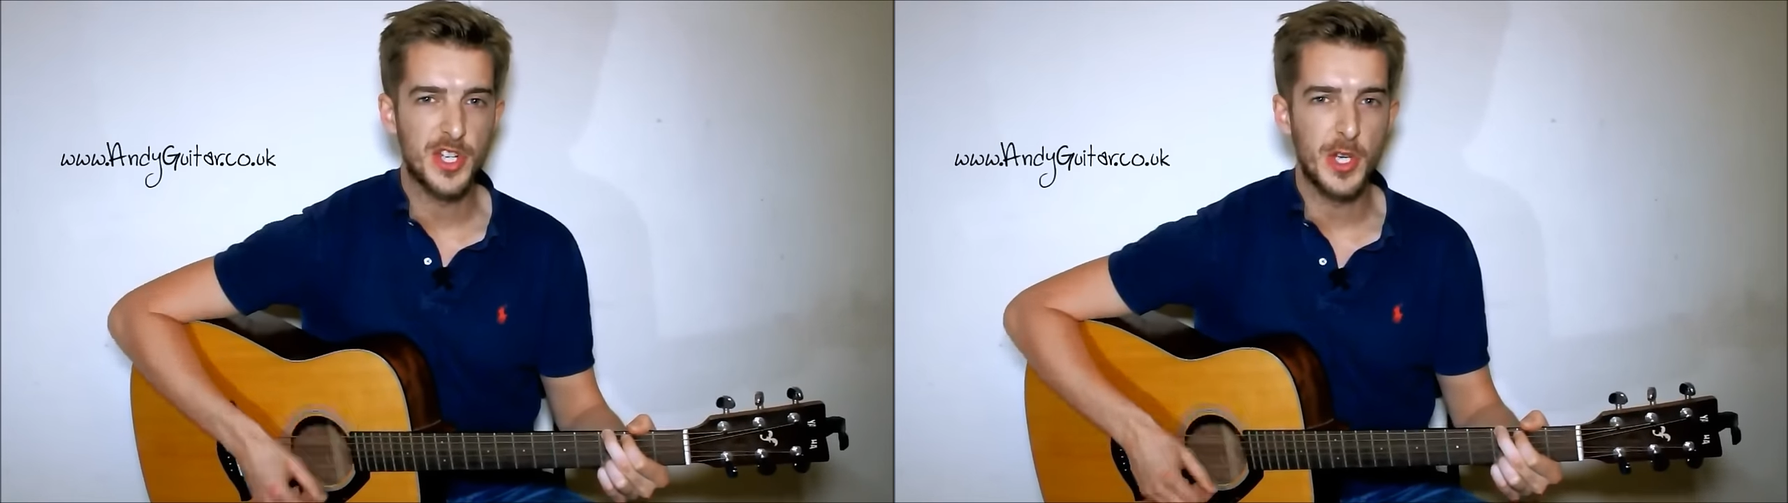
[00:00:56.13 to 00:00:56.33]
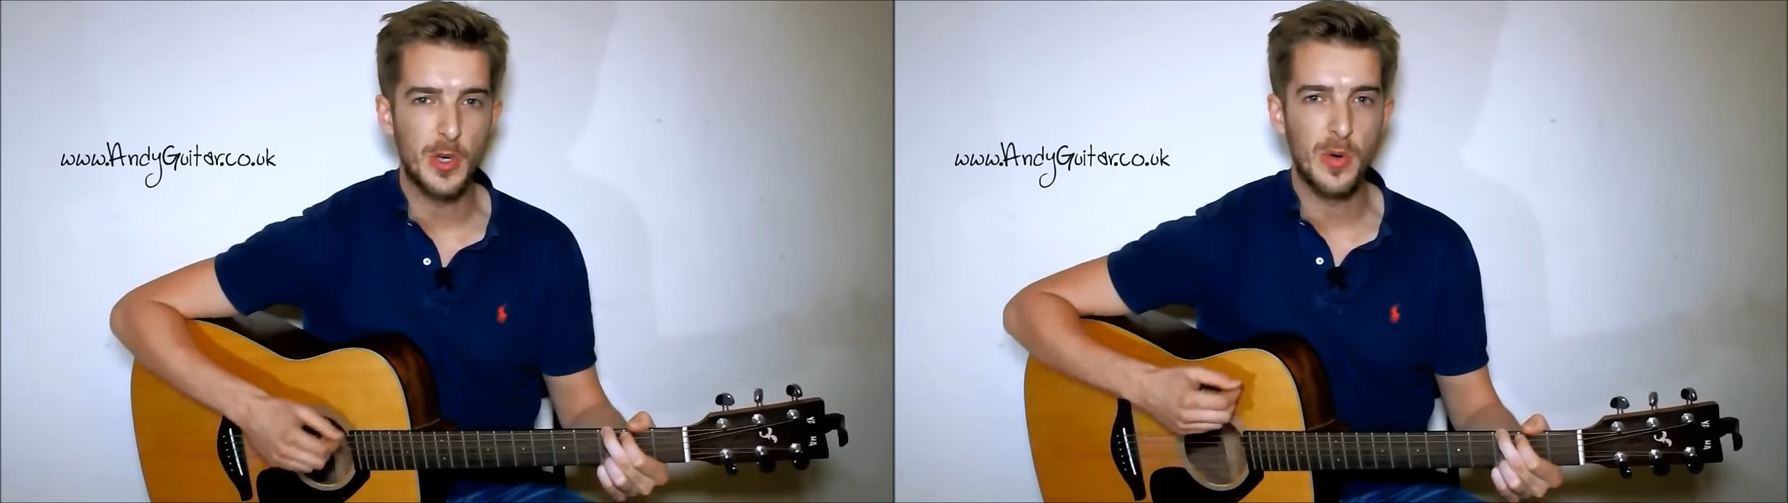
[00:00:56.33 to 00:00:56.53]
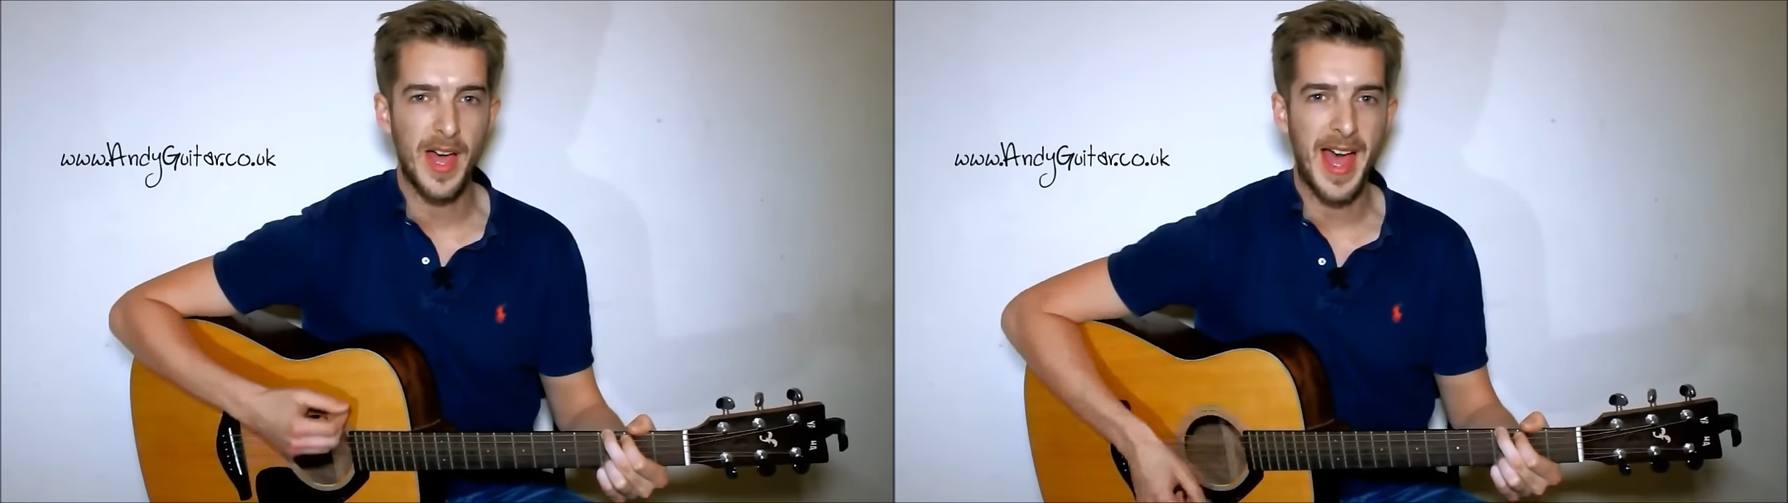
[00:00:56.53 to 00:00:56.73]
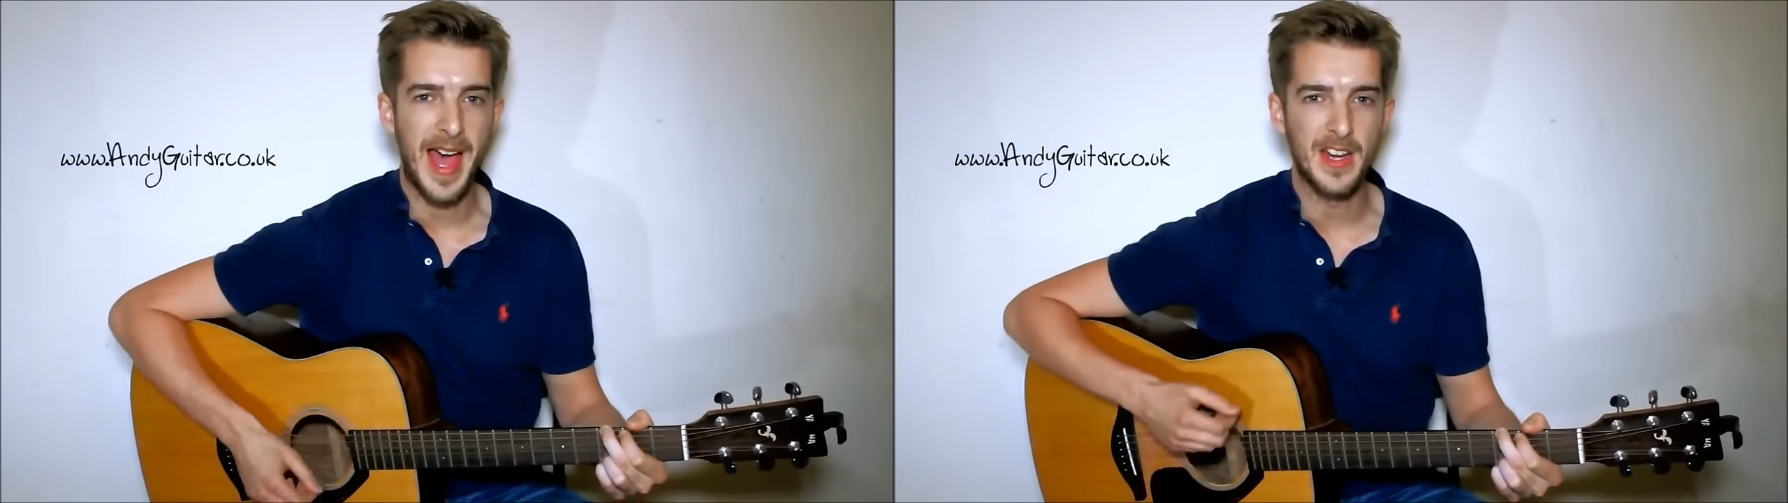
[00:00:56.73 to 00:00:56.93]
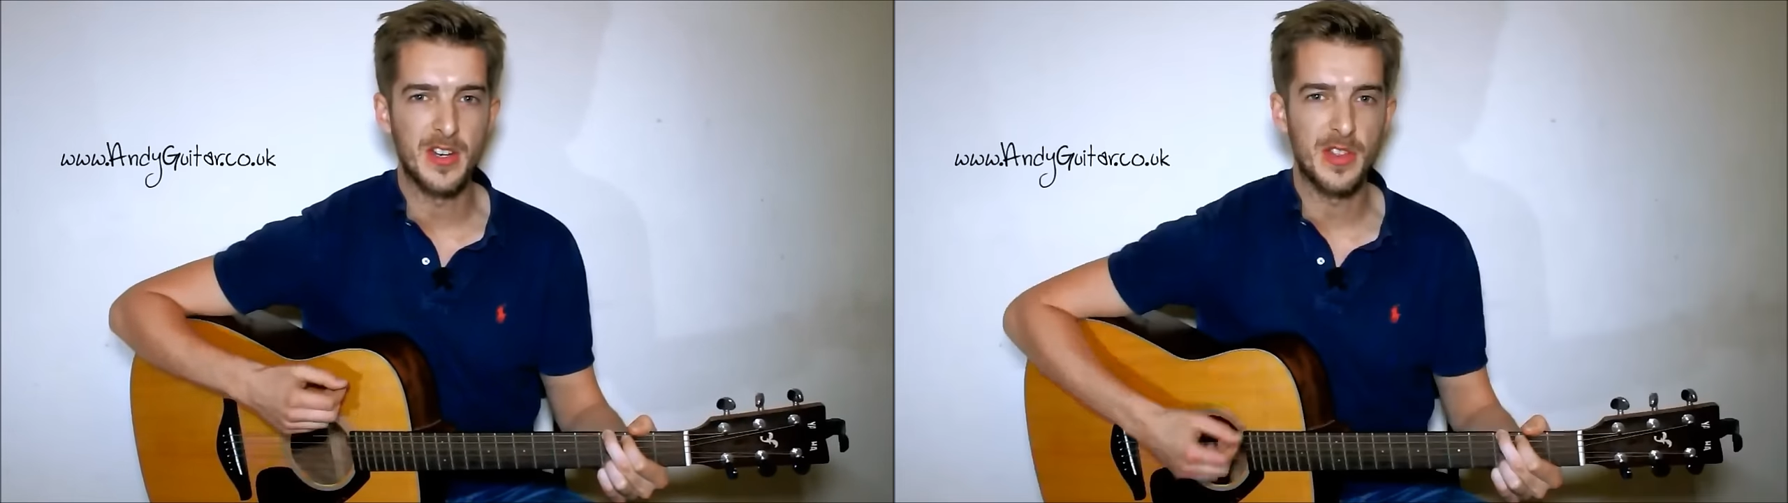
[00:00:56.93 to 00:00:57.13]
two
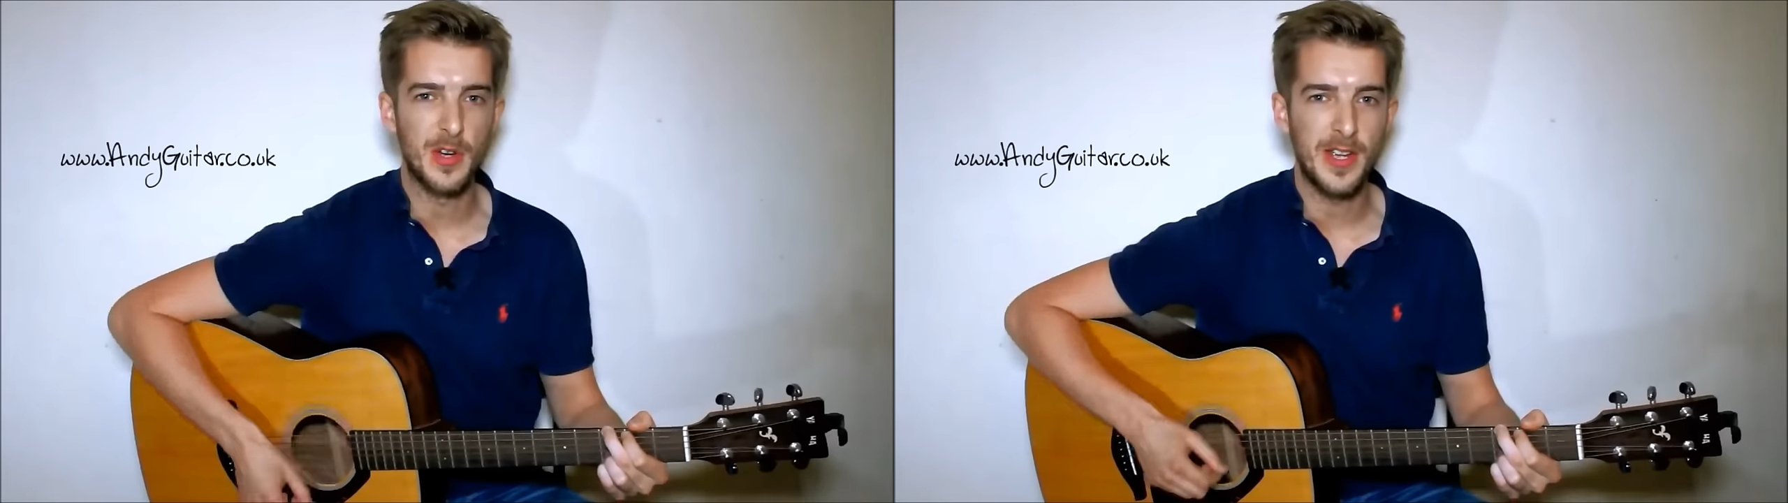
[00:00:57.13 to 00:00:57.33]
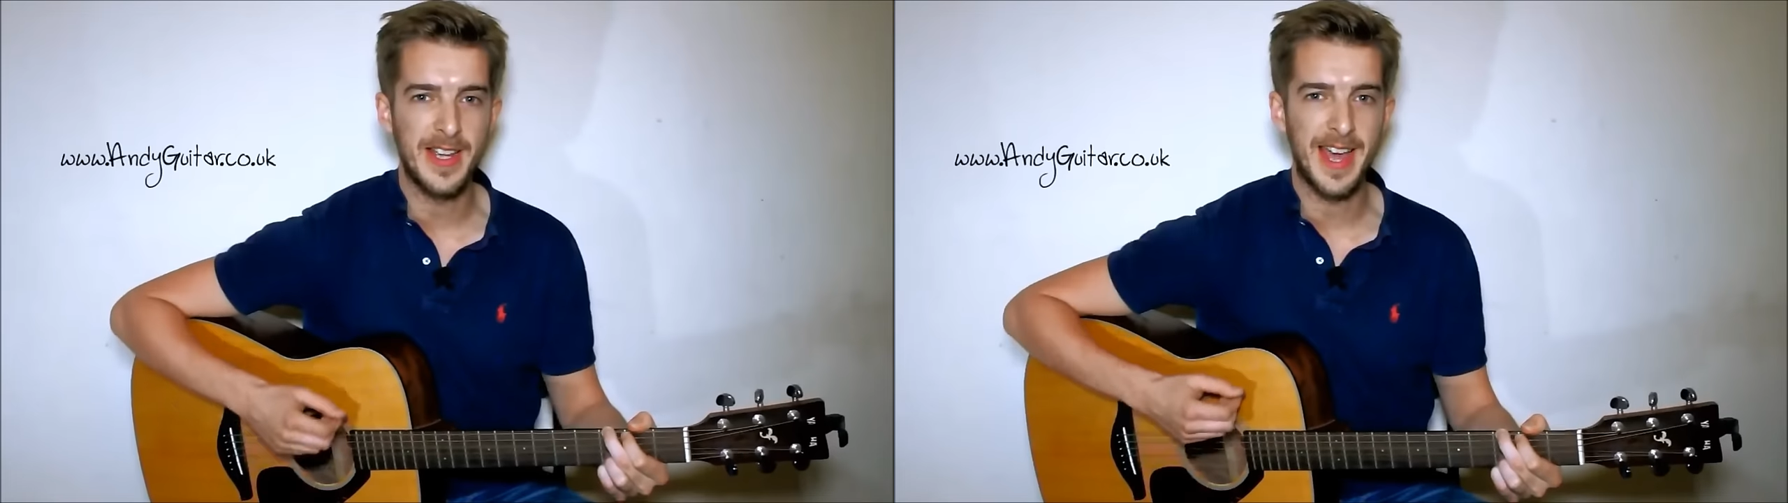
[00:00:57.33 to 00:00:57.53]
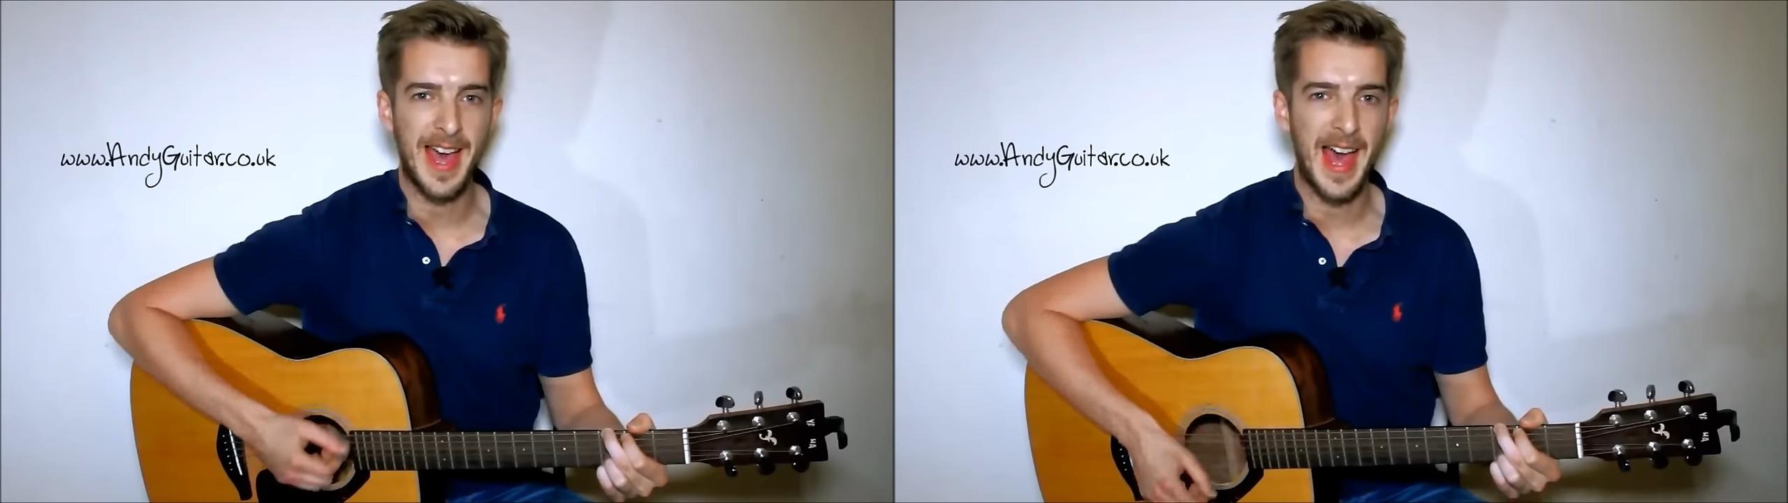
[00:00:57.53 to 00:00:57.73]
and three